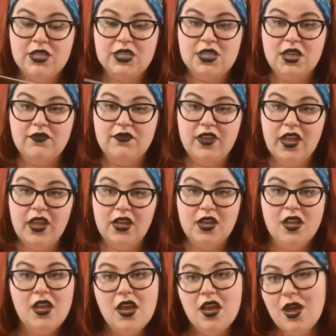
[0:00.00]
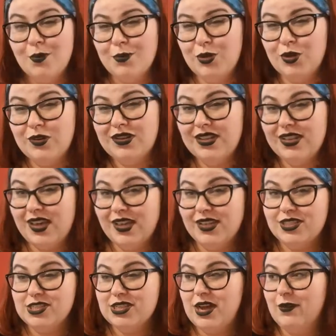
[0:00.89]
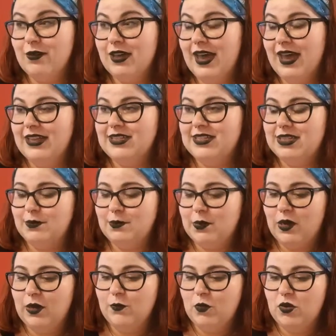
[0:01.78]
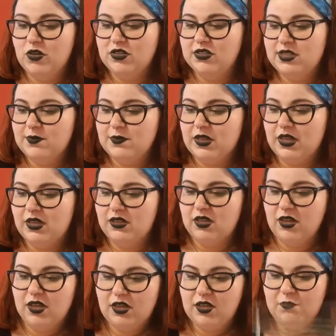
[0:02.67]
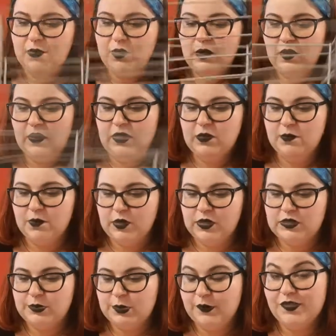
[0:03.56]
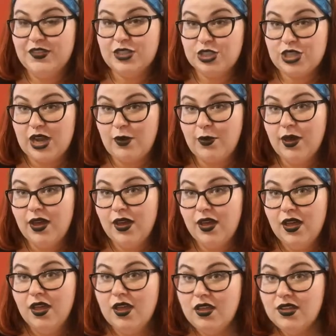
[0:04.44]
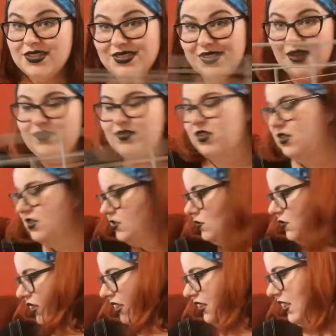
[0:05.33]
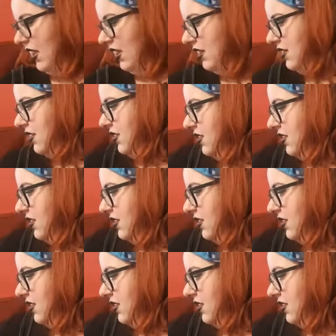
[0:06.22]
stuff in. I'm not gonna get a shower caddy, but I want something that I can put in the bottom of the shower, so everything's all in there